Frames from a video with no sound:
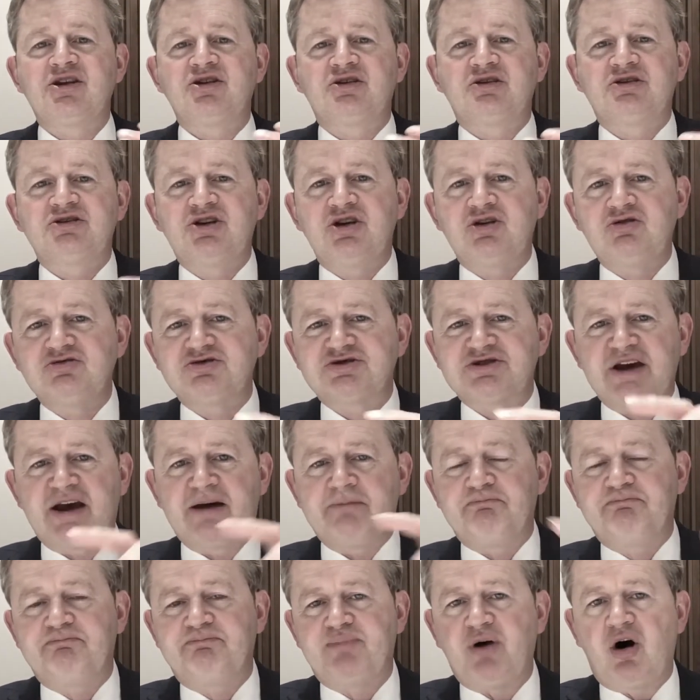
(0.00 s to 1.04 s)
Use
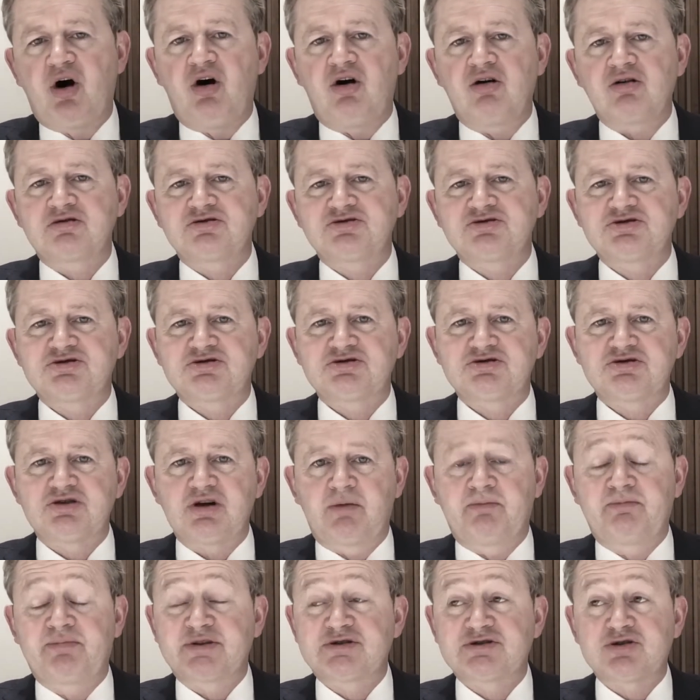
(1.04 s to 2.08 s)
that box,
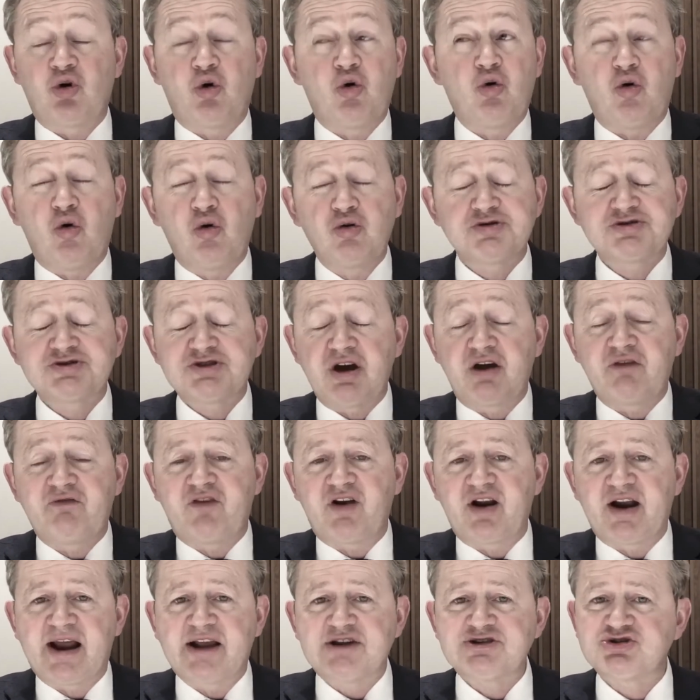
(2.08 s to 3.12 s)
but also
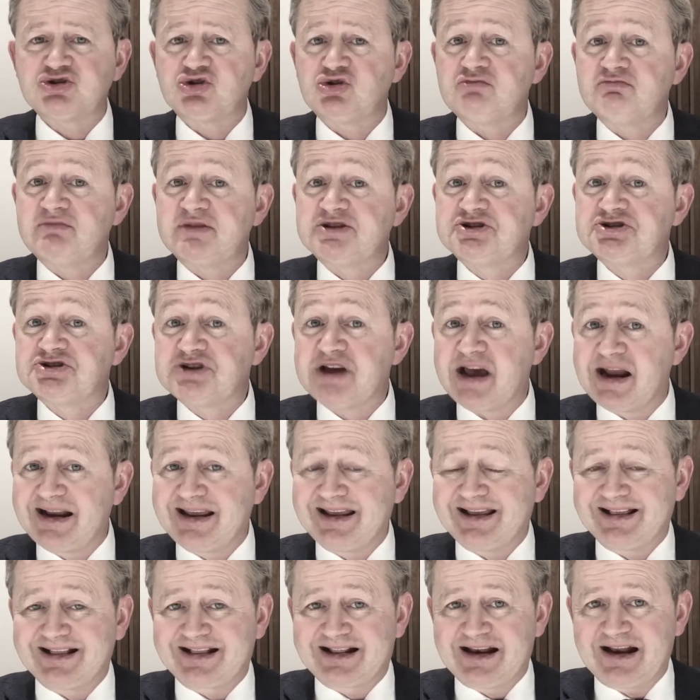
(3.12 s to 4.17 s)
financial
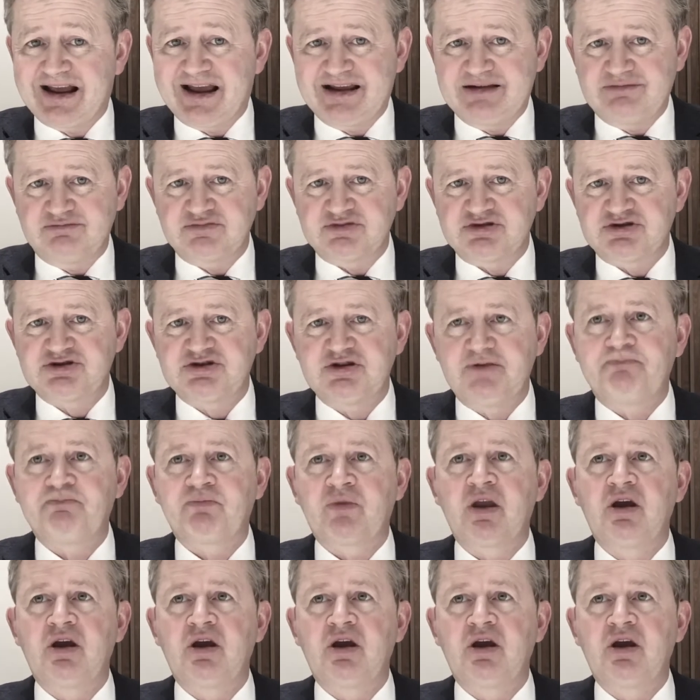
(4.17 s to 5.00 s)
mis-selling claims.